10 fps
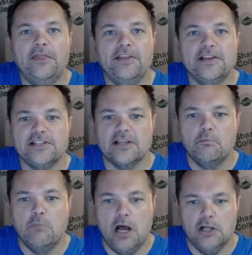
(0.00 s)
this
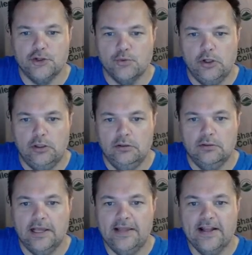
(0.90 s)
module.
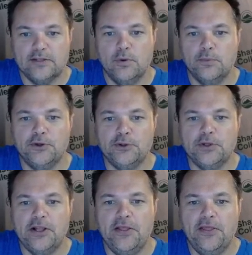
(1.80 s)
Okay, that's what we're
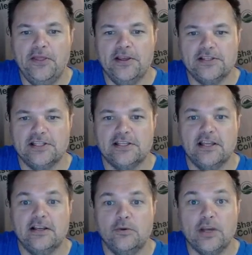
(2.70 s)
doing this
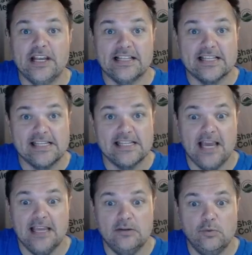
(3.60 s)
week, the
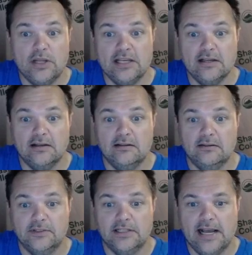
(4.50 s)
second week
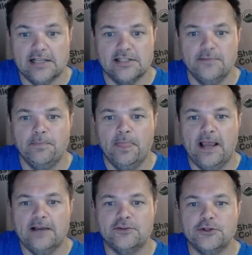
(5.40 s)
of class.
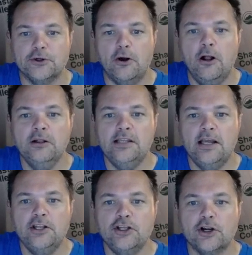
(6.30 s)
After you're all
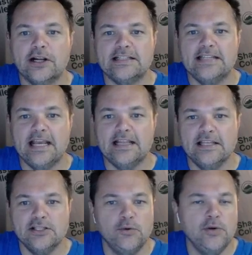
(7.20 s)
done, you're going to take
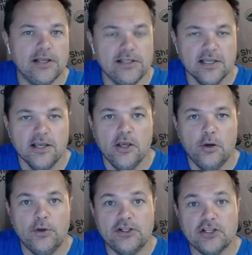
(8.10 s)
this quiz,
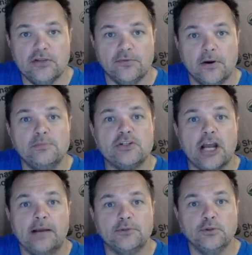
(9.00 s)
which is from
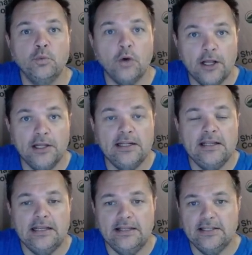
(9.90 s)
chapter 1
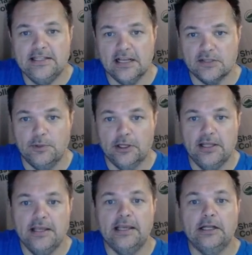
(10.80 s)
in the textbook.
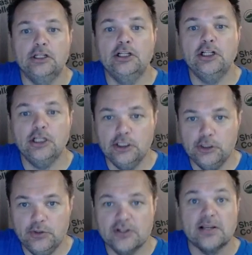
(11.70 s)
It'll
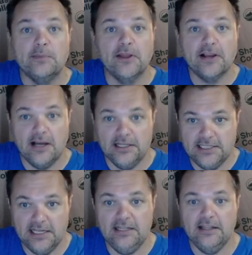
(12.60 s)
include some of the
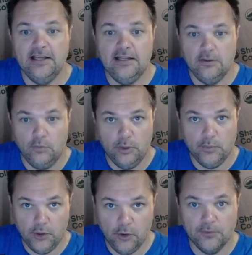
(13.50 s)
content that we
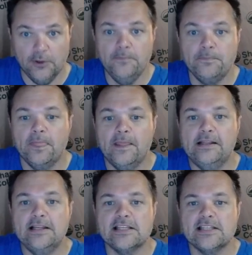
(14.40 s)
went over in
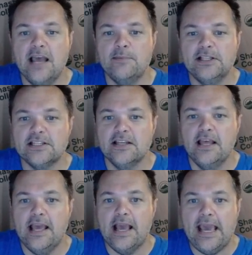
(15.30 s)
the assignments,
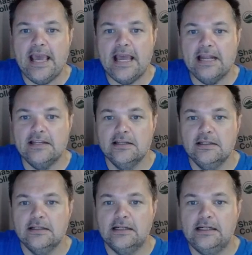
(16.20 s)
and
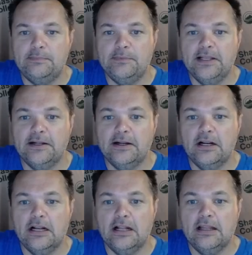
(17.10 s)

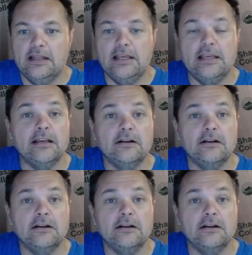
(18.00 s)
the